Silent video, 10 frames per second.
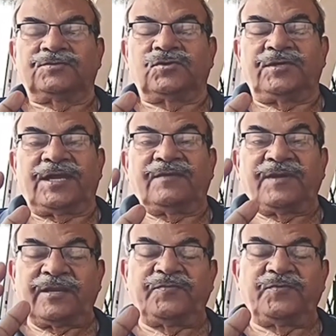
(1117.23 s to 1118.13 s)
So at
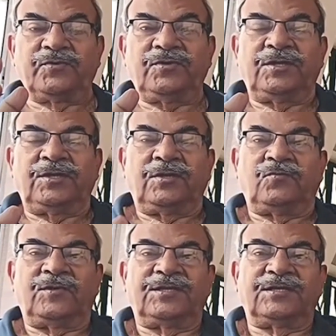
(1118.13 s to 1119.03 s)
Barrackpur,
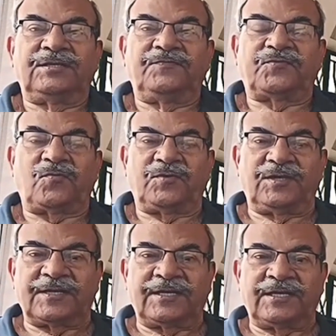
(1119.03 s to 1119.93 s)
whether the
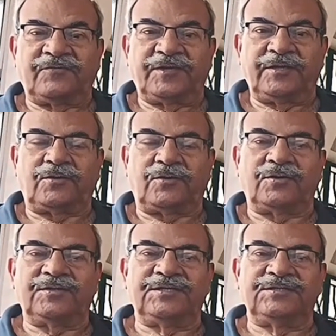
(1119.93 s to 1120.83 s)
propeller ran away
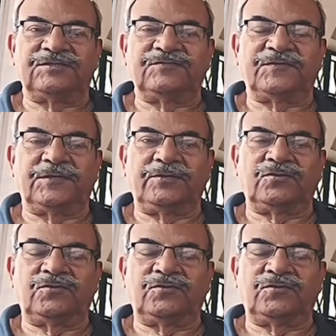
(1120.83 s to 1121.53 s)
or the engine failure,